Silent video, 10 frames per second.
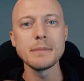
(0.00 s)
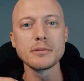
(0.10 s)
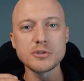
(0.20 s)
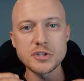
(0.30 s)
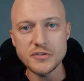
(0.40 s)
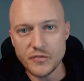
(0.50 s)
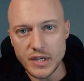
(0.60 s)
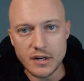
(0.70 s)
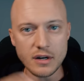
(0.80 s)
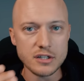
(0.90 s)
People use
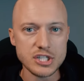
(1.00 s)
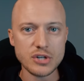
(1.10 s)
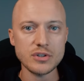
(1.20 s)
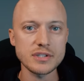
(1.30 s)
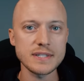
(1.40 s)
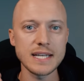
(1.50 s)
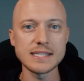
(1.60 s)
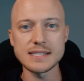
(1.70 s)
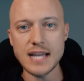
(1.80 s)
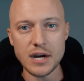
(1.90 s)
fear, uncertainty,
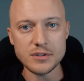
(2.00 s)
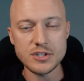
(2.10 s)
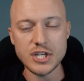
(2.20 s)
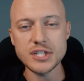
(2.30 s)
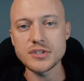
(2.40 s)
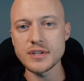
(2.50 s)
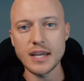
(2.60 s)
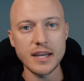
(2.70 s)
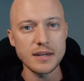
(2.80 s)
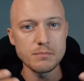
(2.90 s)
and doubt just to
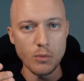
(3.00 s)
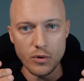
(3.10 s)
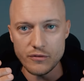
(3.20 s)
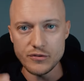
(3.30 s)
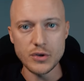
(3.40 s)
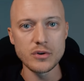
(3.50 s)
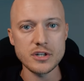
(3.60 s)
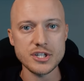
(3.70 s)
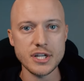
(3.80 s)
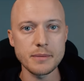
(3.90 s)
gain more
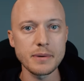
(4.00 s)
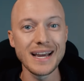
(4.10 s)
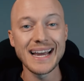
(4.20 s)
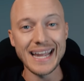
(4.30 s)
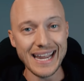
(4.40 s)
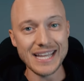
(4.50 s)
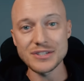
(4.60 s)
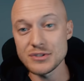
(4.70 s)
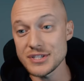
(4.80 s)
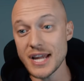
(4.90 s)
viewership
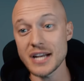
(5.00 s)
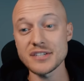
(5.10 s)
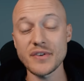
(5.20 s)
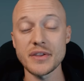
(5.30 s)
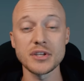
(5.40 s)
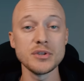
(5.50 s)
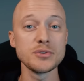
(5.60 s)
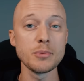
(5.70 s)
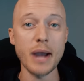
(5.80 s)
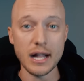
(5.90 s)
and to satisfy the
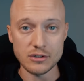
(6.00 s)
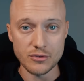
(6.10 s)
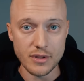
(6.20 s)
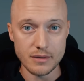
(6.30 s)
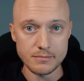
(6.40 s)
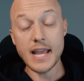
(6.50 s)
YouTube algorithm.